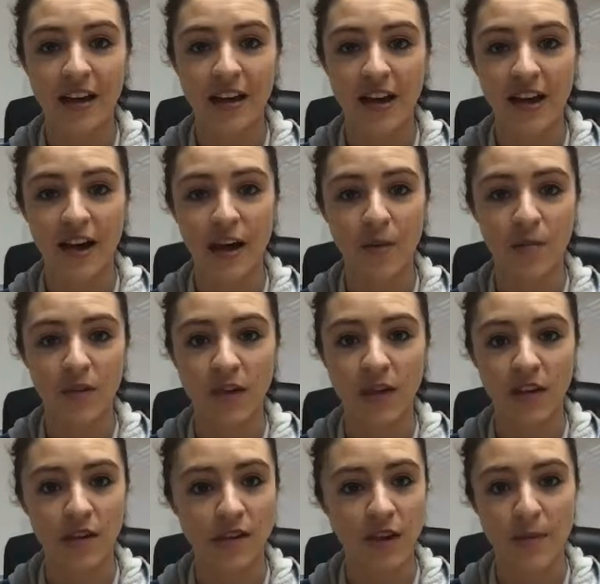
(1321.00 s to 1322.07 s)

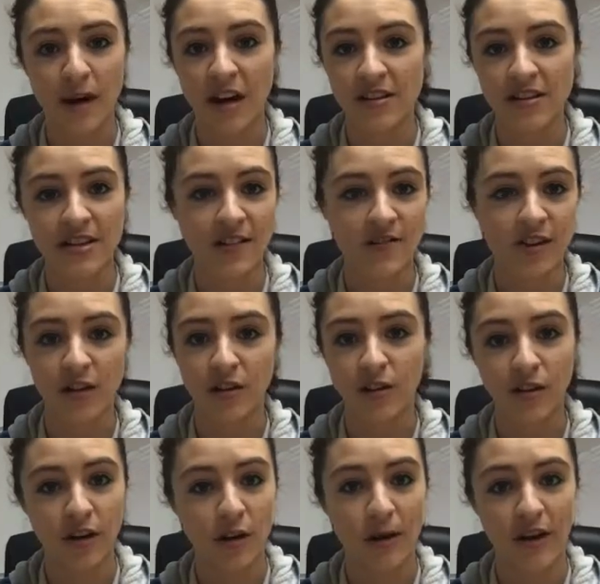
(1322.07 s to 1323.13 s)
the amount of stuff that you
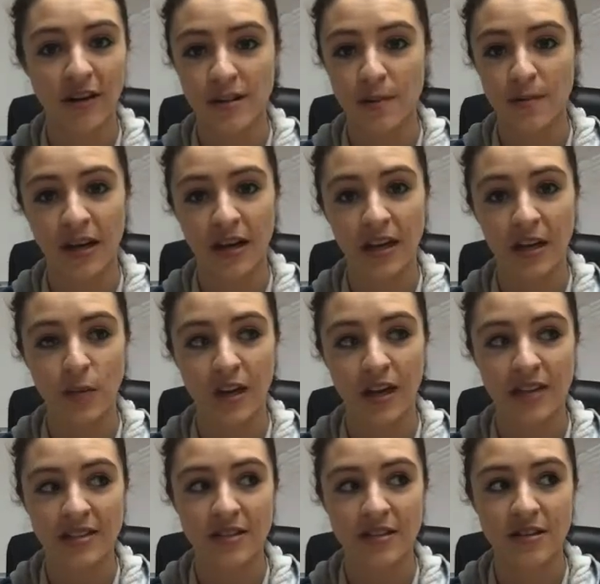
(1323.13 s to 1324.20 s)
learn about somebody when
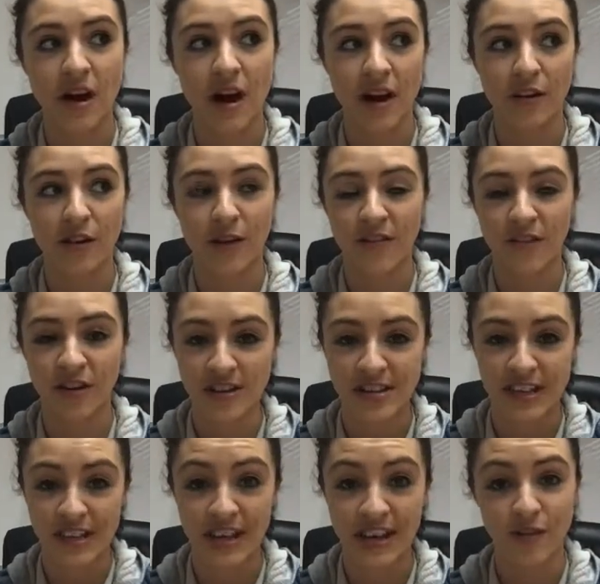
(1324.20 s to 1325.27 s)
it's not the reference
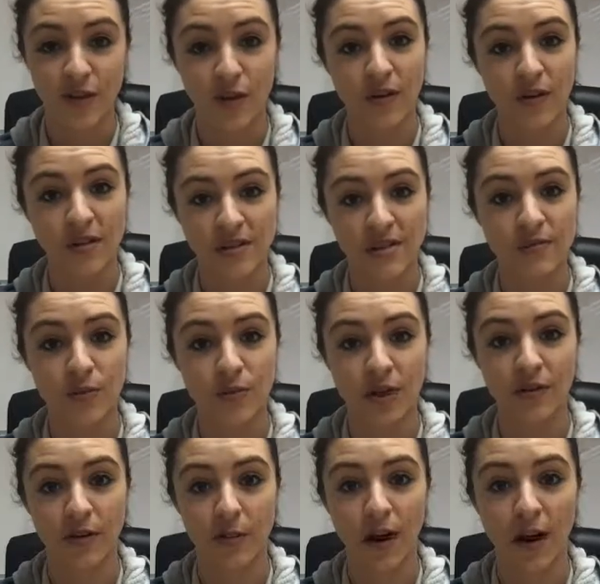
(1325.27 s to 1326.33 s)
they gave you is
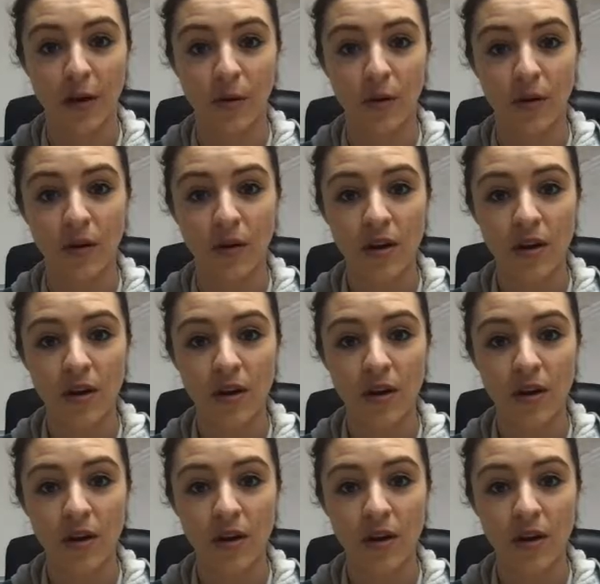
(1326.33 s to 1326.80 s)
pretty remarkable.